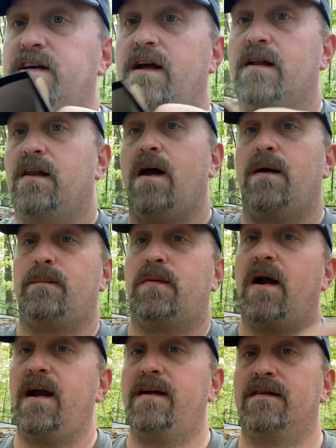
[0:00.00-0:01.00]
a lot
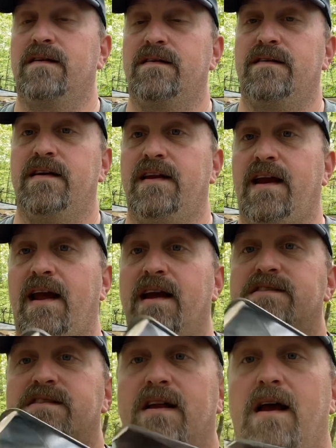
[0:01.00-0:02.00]
brighter than the
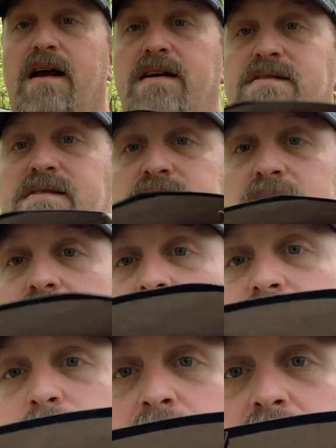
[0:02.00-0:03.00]
edge lines of
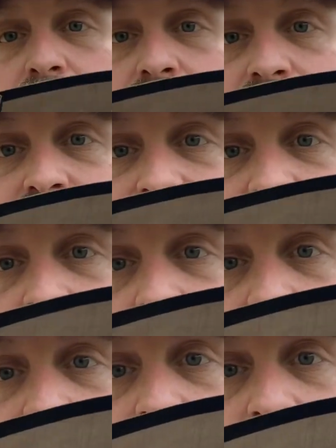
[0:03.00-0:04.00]
the pot itself.